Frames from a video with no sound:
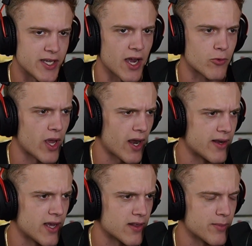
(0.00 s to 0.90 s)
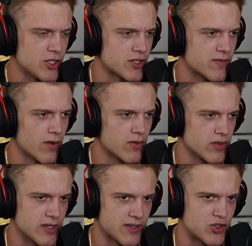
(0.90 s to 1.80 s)
Yeah, great idea. Let me just, uh,
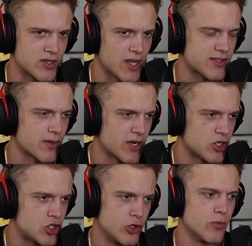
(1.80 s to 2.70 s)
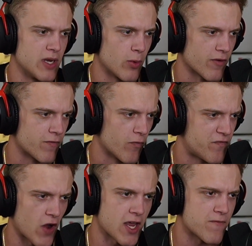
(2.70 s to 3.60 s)
just let somebody shoot me with a
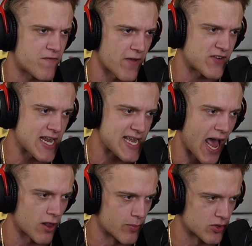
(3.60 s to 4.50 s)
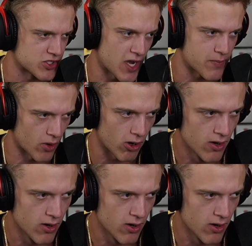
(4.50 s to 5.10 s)
fucking 50 caliber sniper.